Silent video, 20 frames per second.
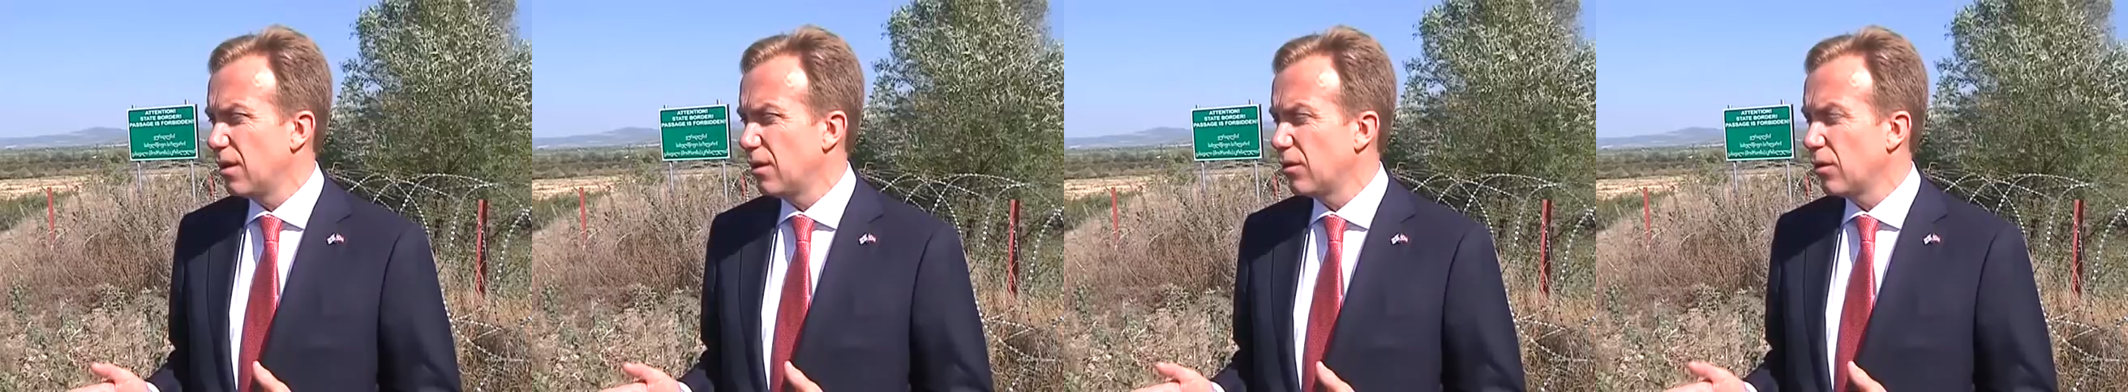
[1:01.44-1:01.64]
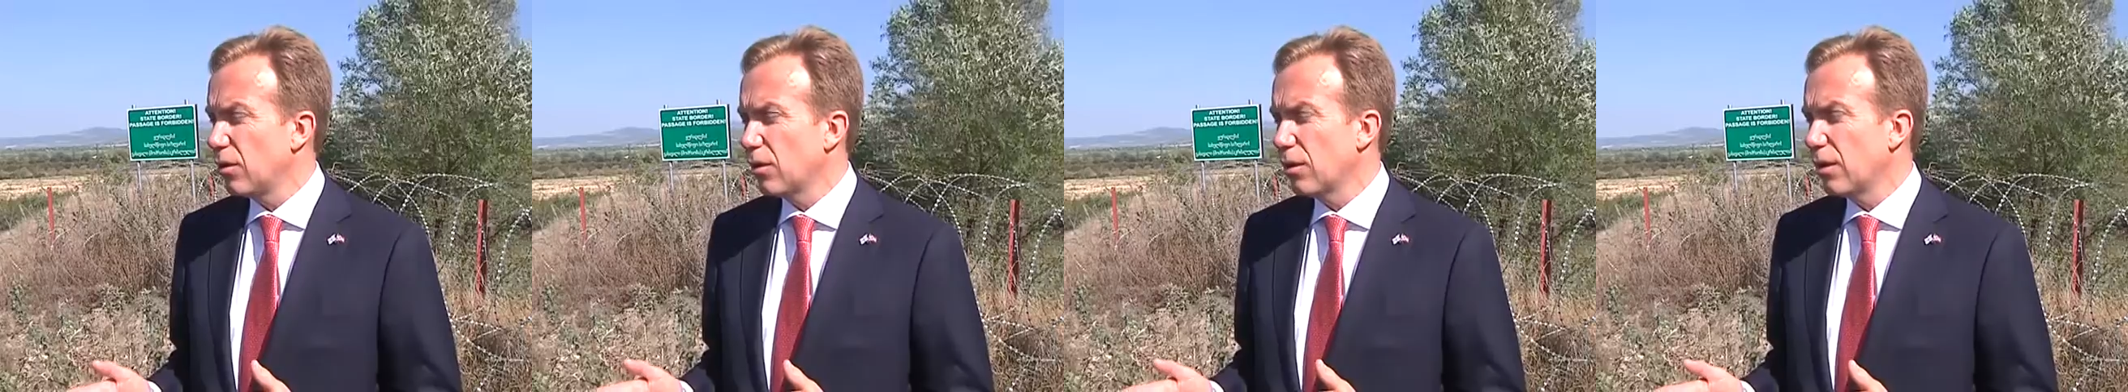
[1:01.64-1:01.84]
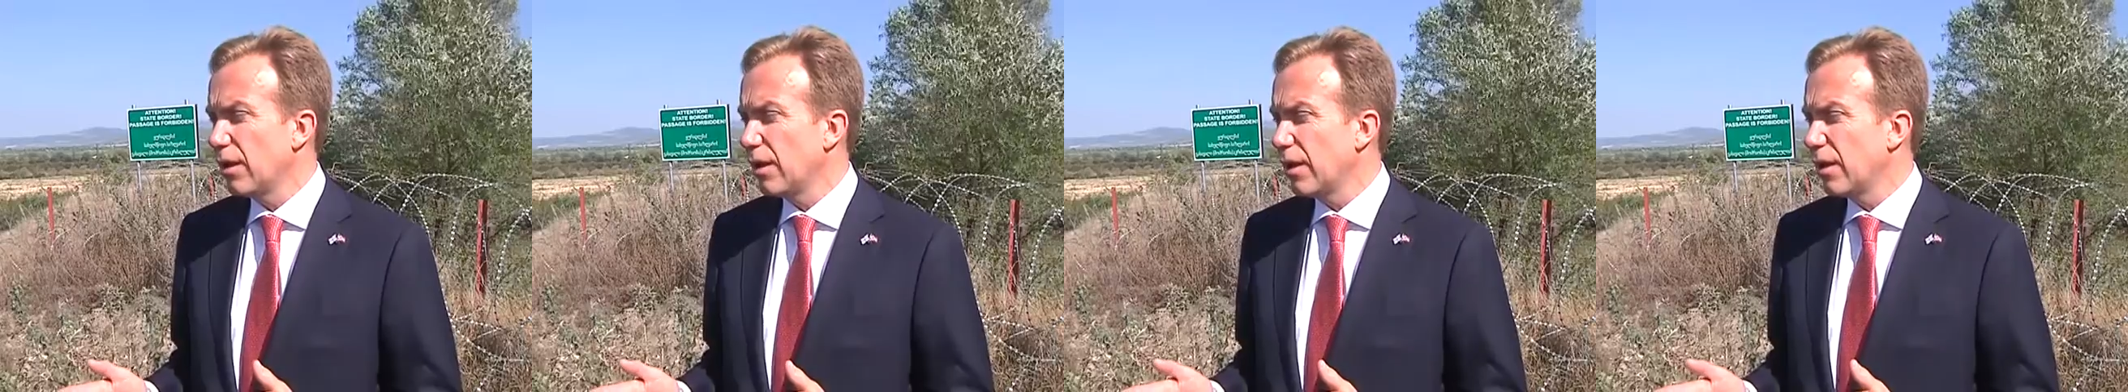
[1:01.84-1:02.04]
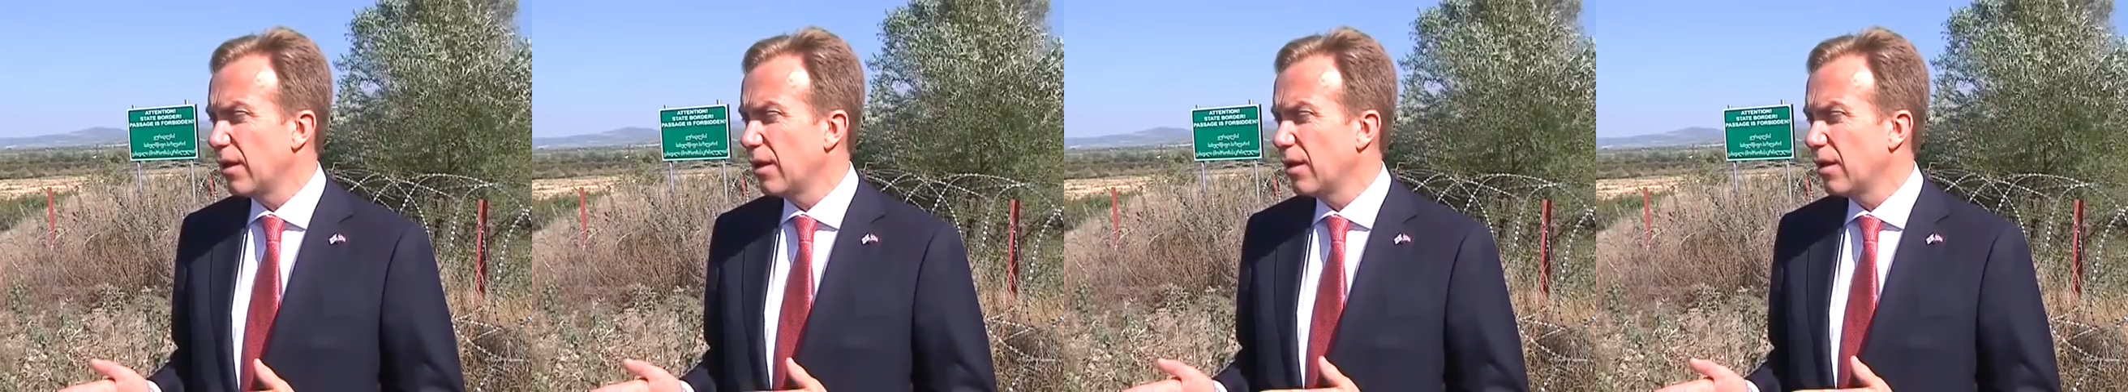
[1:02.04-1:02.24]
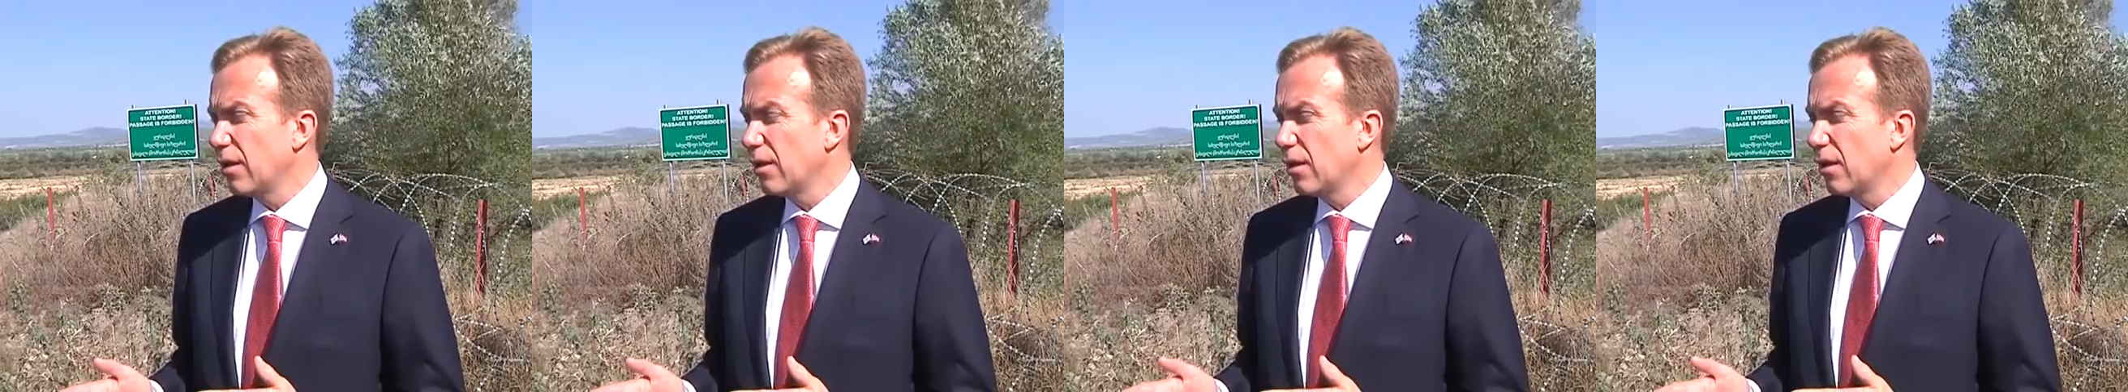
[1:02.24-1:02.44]
totally
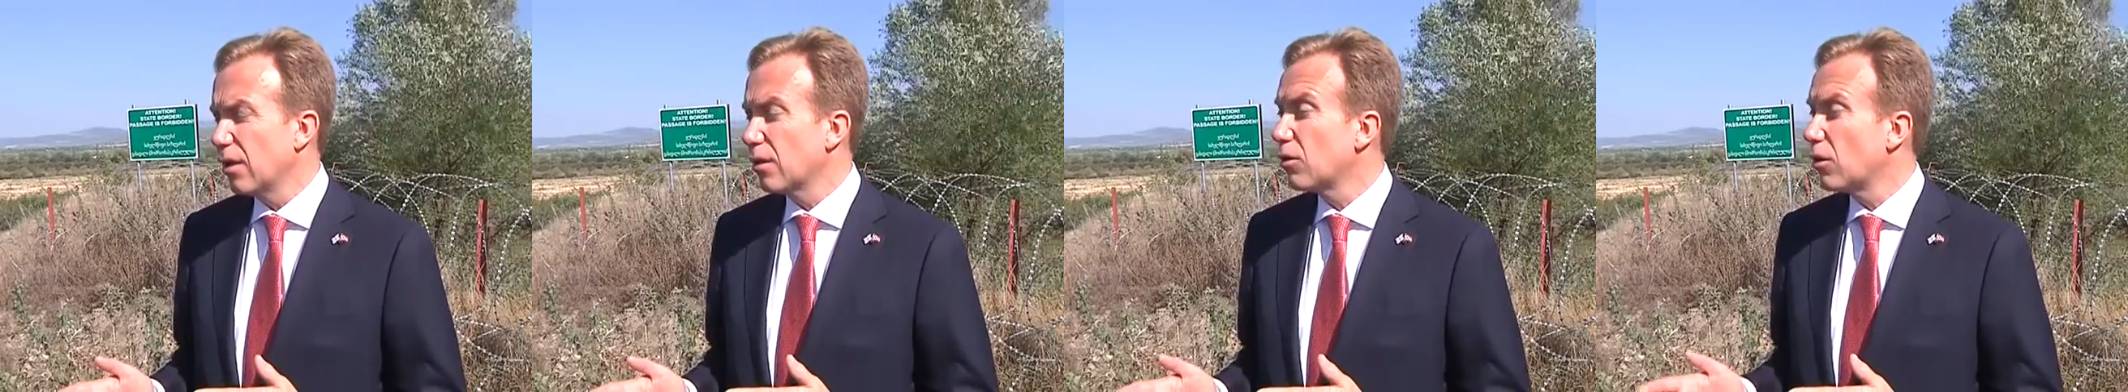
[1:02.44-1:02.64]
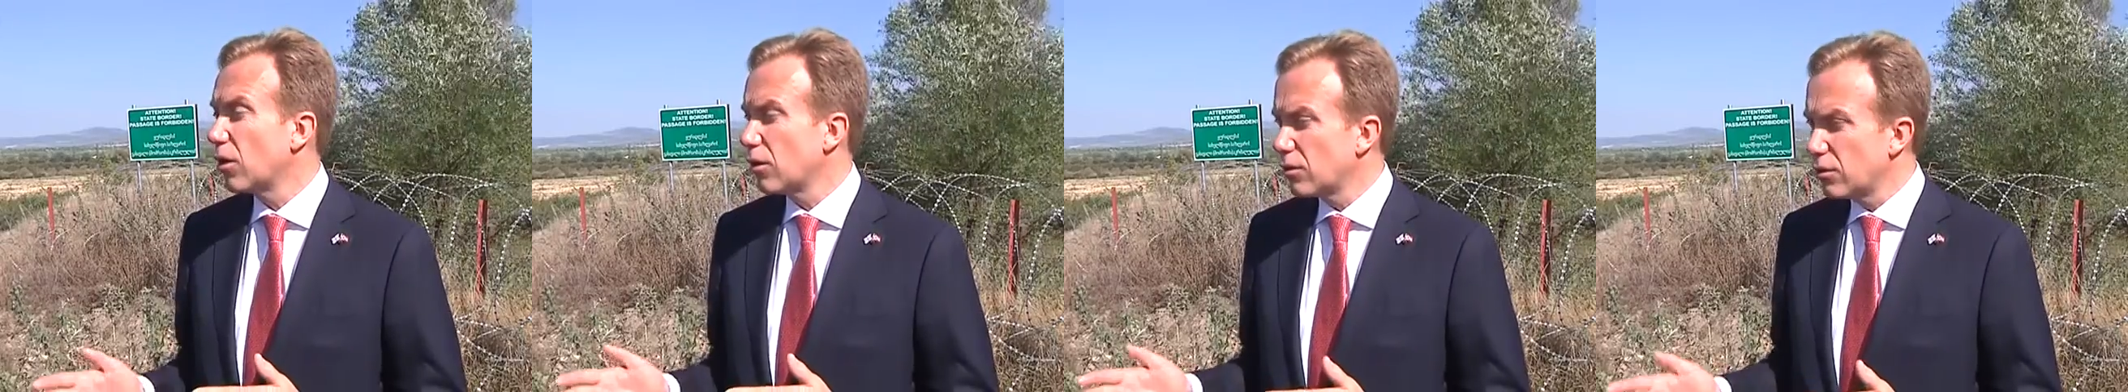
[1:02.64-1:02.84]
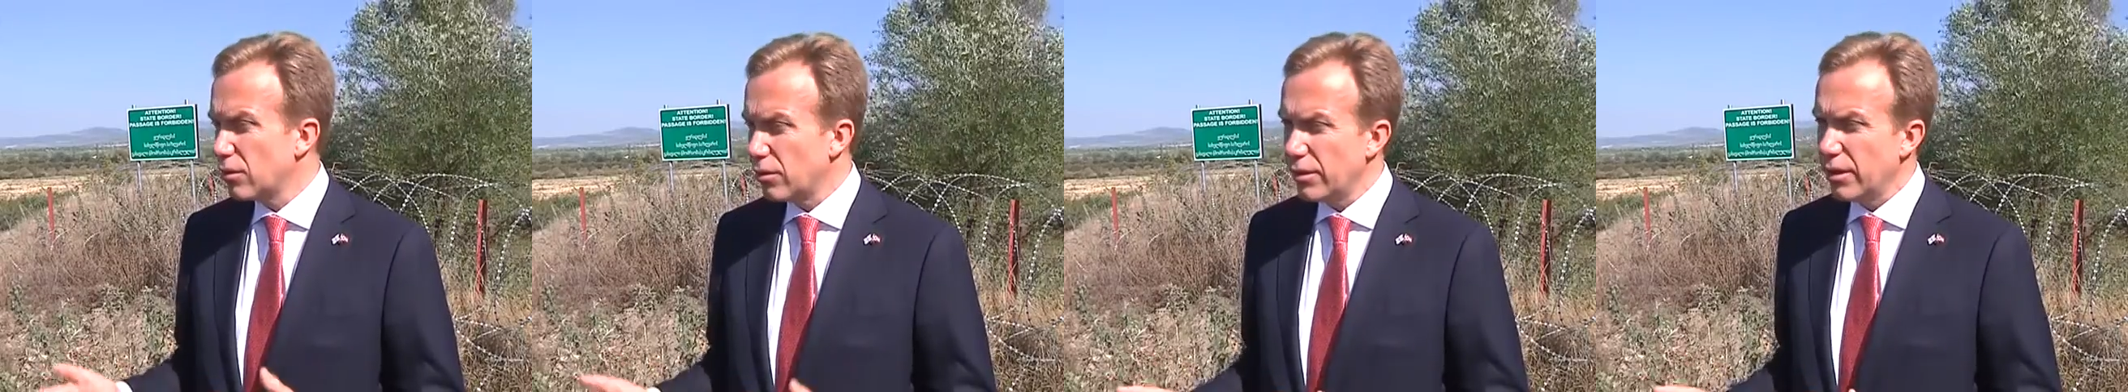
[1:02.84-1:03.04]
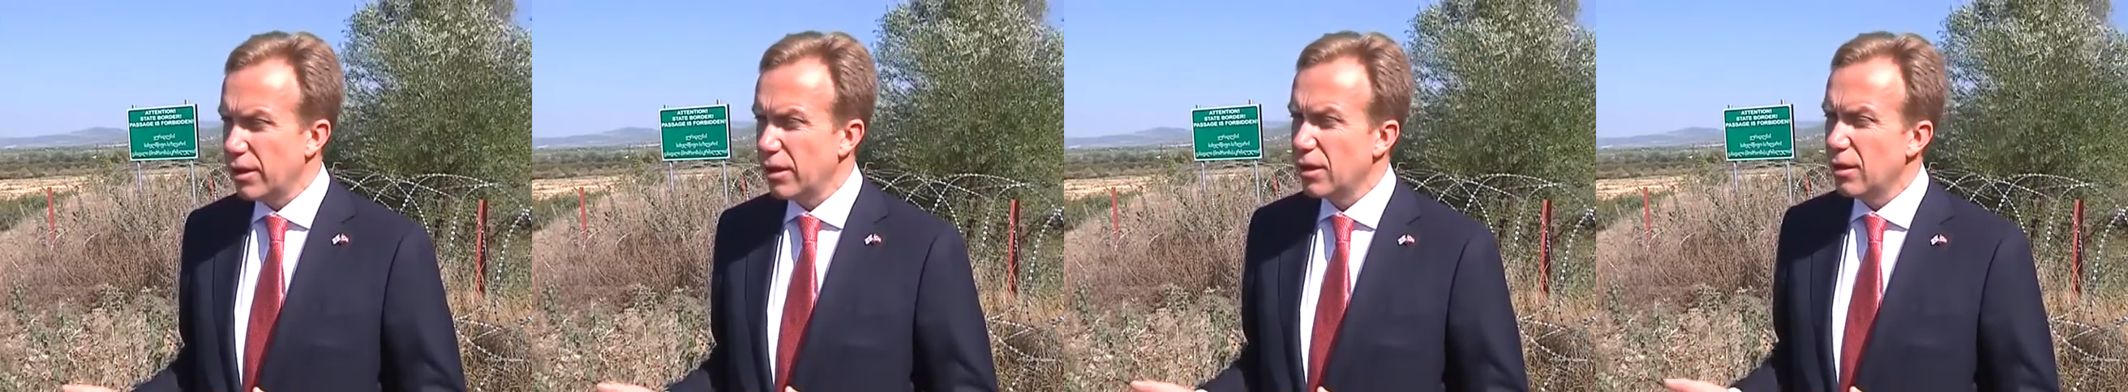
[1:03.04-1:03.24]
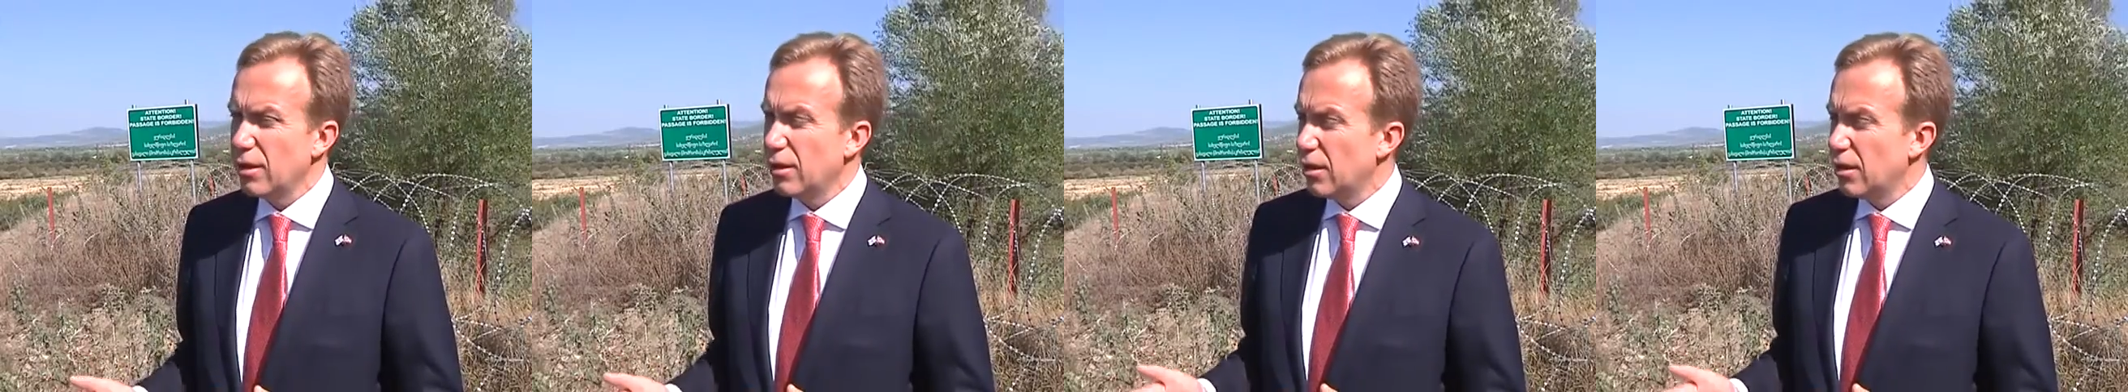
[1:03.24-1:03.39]
contrary